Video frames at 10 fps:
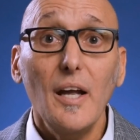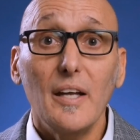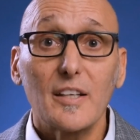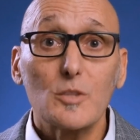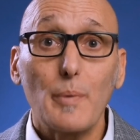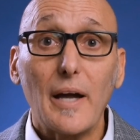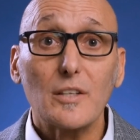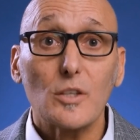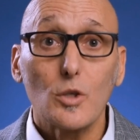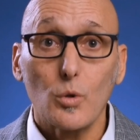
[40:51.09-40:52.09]
and
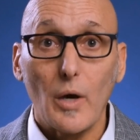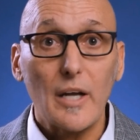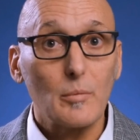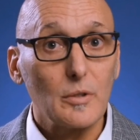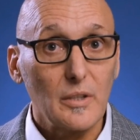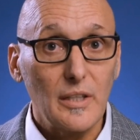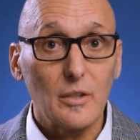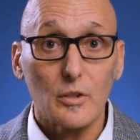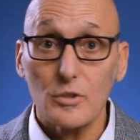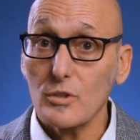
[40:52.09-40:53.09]
expect credible
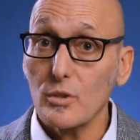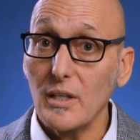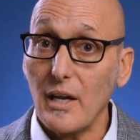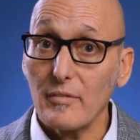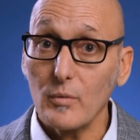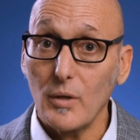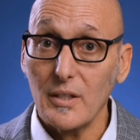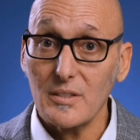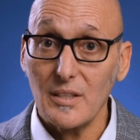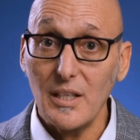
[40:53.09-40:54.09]
leaders to treat everyone
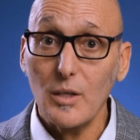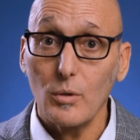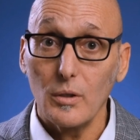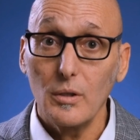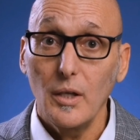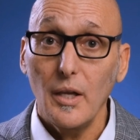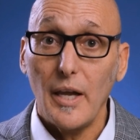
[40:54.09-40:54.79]
as an equal